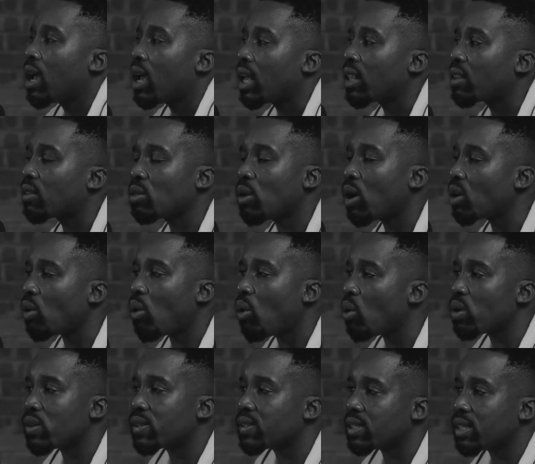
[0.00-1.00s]
it's not
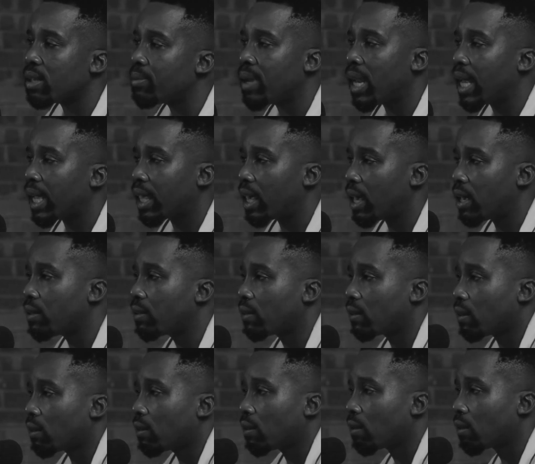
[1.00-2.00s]
always similar
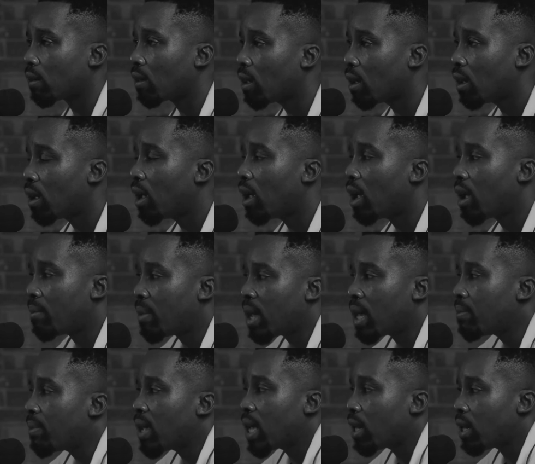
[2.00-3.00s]
cases. A
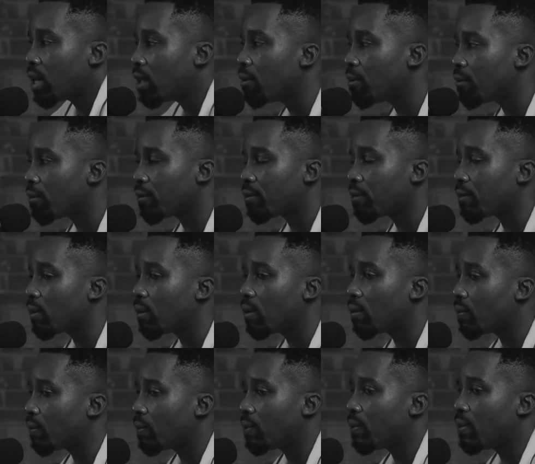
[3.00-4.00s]
man may leave
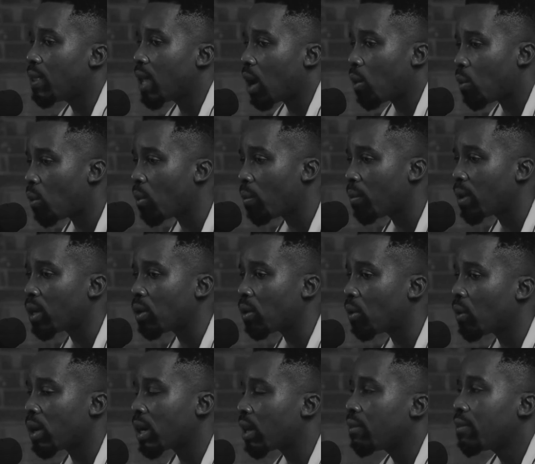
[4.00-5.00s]
their woman or
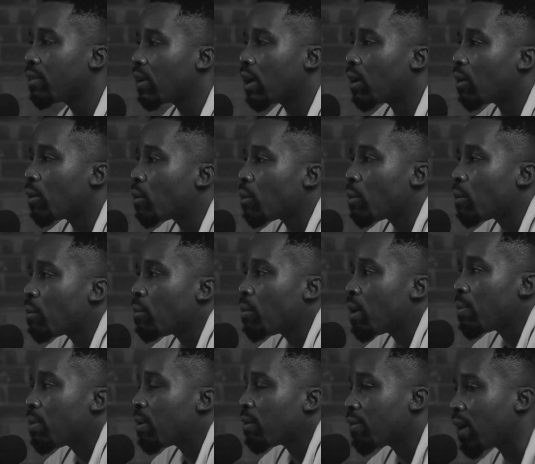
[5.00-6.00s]
whatever,
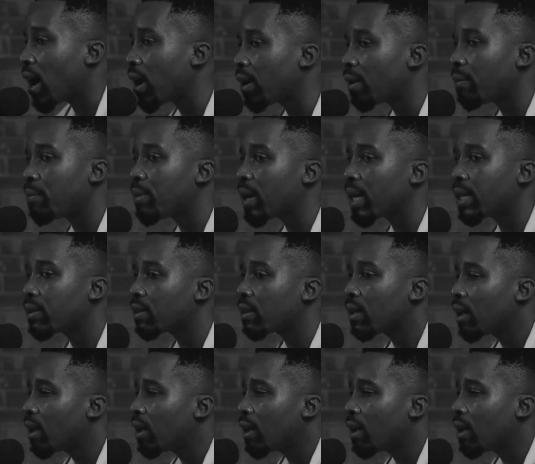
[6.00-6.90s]
may be violent, but